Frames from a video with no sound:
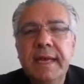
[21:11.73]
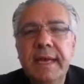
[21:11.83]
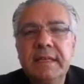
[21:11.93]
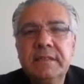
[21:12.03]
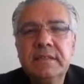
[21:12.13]

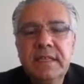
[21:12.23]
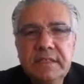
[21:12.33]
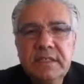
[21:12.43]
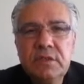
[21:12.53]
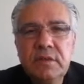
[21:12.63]
and the
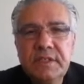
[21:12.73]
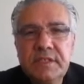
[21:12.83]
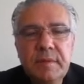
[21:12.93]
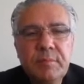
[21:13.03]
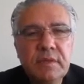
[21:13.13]
attitude of
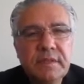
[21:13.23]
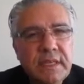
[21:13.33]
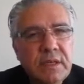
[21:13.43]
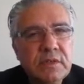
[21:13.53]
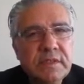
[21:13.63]
these people is
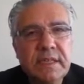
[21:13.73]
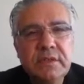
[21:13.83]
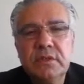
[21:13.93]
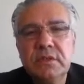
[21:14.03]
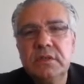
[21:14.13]

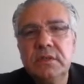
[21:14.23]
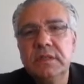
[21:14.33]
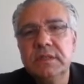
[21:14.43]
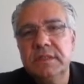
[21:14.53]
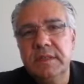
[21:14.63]
ego-centered,
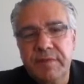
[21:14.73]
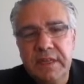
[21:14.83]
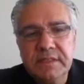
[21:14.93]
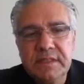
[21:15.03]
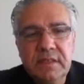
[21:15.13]

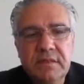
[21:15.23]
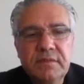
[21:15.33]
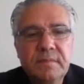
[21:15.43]
defensive,